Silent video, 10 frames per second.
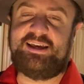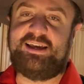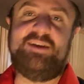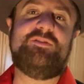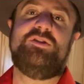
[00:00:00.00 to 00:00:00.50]

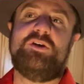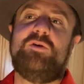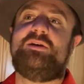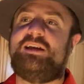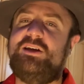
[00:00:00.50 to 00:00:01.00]
even
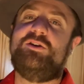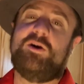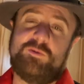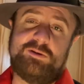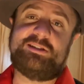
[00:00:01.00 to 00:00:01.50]
though he
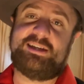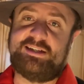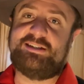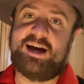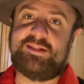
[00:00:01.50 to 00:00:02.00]
knows
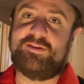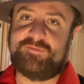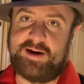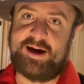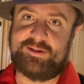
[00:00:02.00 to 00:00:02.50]
he's not the
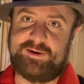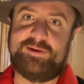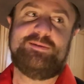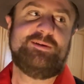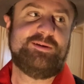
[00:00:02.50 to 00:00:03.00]

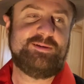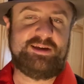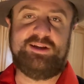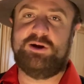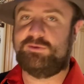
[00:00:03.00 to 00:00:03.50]
father,
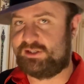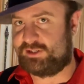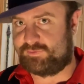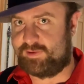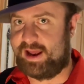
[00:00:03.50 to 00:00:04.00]
he knows
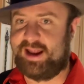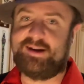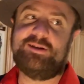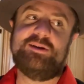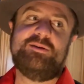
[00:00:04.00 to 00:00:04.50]
it's
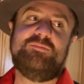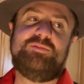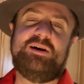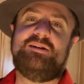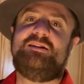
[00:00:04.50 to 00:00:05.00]
Red,
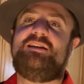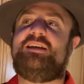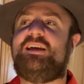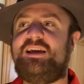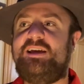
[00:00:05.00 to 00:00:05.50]
but
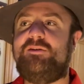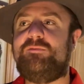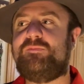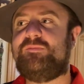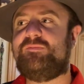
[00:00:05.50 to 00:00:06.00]

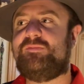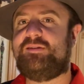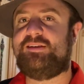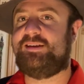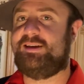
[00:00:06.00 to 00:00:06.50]
he
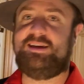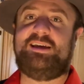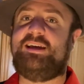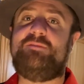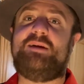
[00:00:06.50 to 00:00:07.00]

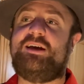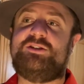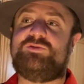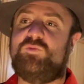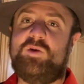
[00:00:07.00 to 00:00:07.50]
he may
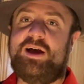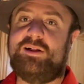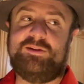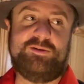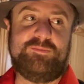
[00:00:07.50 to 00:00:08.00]
as
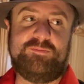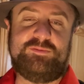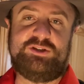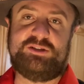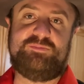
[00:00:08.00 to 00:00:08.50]
well
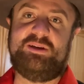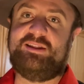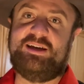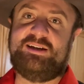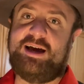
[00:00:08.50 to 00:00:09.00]
just be
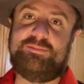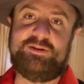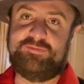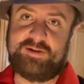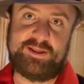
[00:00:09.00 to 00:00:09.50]
the
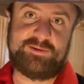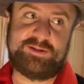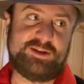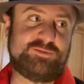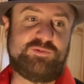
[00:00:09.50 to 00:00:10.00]
adoptive father at
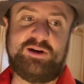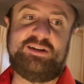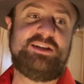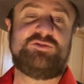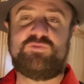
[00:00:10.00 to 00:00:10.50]
this point.
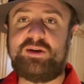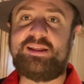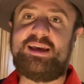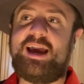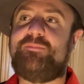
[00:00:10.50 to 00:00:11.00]
And he's
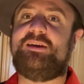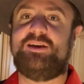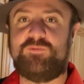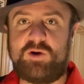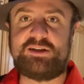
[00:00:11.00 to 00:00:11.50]
really happy.
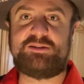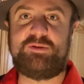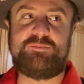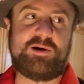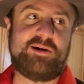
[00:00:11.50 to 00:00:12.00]
He wants to
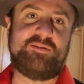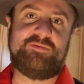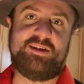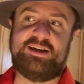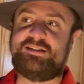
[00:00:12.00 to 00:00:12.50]
be part of
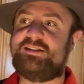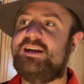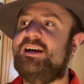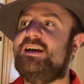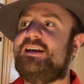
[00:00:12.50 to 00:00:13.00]
this.
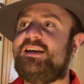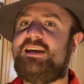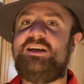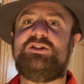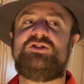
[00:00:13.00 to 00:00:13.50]

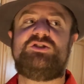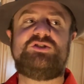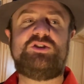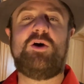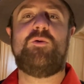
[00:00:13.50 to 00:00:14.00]
He is
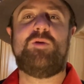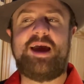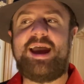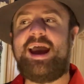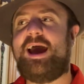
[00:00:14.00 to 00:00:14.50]
so
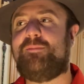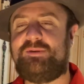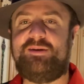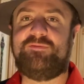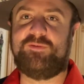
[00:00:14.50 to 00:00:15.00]

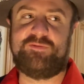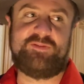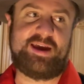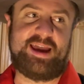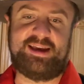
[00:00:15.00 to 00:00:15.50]
happy for
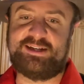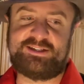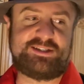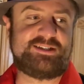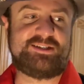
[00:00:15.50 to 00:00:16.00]
Fang.
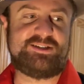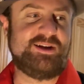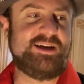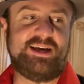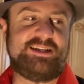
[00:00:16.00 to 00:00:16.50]
It's
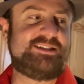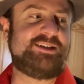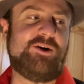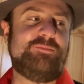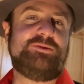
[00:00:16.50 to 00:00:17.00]
it's
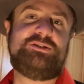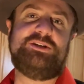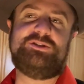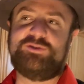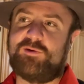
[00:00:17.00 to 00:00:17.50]
almost
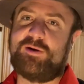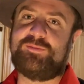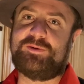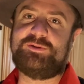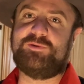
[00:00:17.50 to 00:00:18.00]

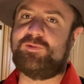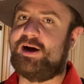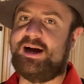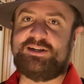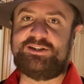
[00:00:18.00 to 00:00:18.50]
adorable to
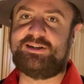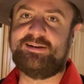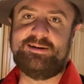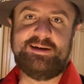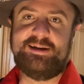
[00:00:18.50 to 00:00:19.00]
watch.
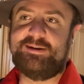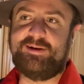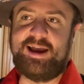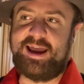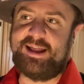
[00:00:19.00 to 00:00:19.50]

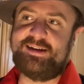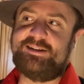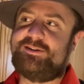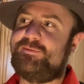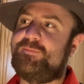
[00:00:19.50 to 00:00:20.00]

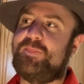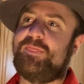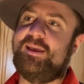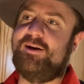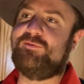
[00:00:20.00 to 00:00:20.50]
And
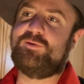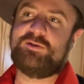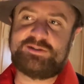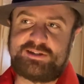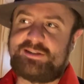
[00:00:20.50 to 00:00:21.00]
of
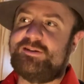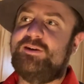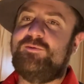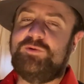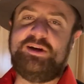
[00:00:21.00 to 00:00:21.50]
course,
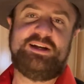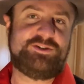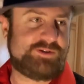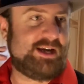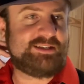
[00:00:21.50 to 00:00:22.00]
when he
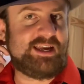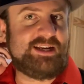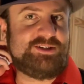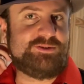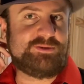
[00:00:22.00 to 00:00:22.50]
tries
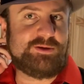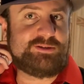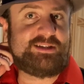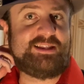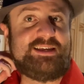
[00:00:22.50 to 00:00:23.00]
getting too
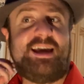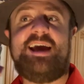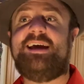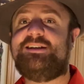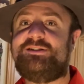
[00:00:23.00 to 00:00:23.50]
close to the
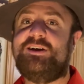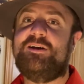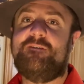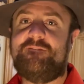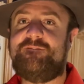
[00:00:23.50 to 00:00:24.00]
eggs,
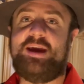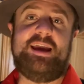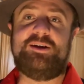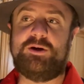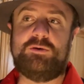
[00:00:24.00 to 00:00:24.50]

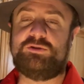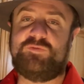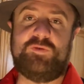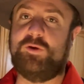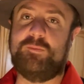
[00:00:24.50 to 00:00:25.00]
Fang goes
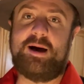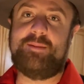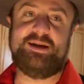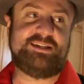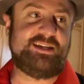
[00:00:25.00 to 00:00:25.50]
full
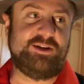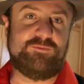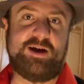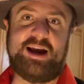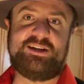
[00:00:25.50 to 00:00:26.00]
Mama
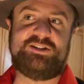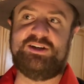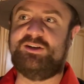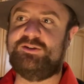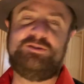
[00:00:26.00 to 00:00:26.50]
T-Rex
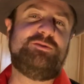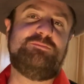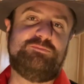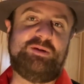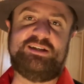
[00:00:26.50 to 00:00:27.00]
and
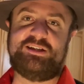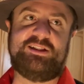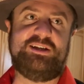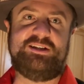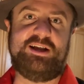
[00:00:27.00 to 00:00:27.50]

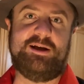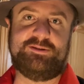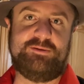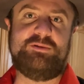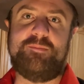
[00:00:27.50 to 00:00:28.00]
basically
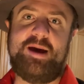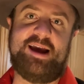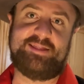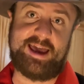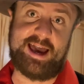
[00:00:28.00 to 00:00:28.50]
tells him to
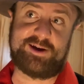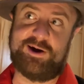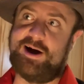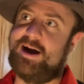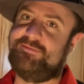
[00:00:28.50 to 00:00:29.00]
back the heck
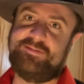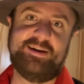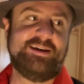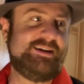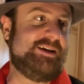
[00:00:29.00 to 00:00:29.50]
off.
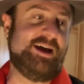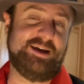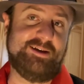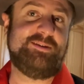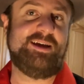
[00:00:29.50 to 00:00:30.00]

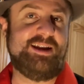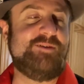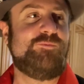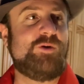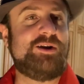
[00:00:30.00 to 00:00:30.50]

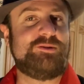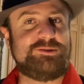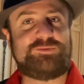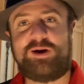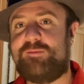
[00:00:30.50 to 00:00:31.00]
In one of
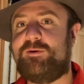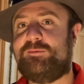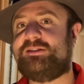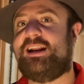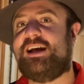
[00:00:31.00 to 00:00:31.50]
those rare
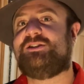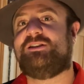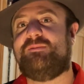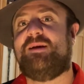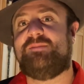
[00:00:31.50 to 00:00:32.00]
moments that
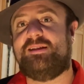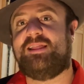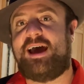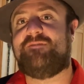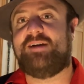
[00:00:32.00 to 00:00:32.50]
actually made me laugh